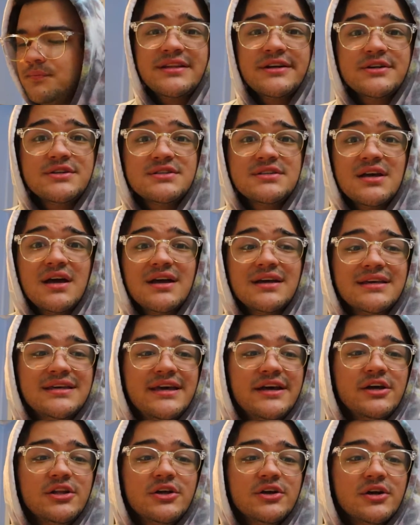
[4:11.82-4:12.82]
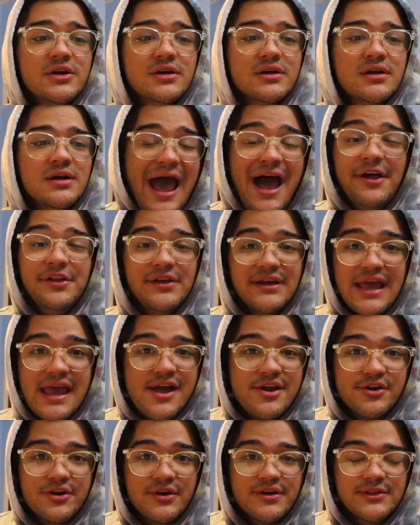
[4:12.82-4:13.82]
There's a killer
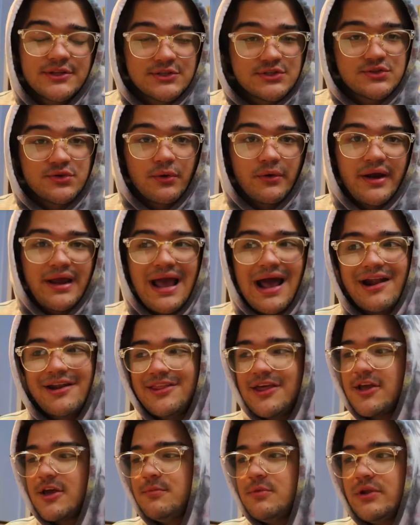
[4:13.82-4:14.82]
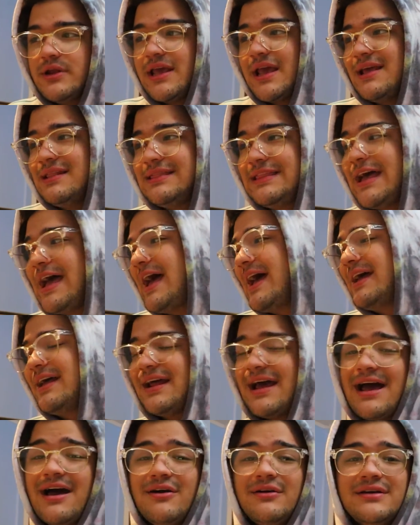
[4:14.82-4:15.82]
alligator in the story. How do they communicate
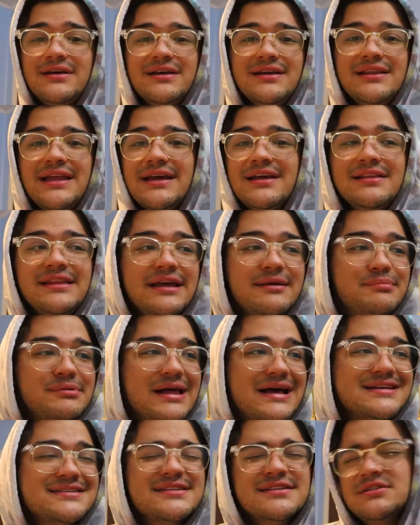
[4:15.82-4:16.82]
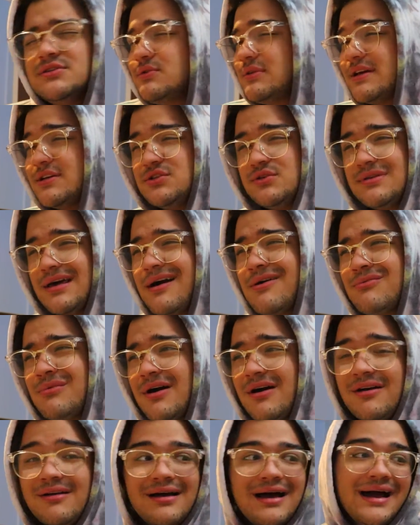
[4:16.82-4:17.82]
that? How, like Lake Placid, do they do that
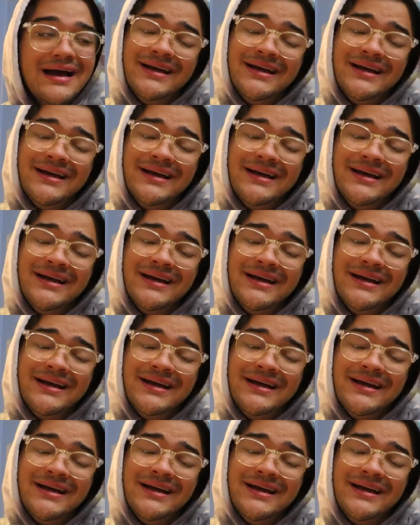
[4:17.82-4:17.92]
well?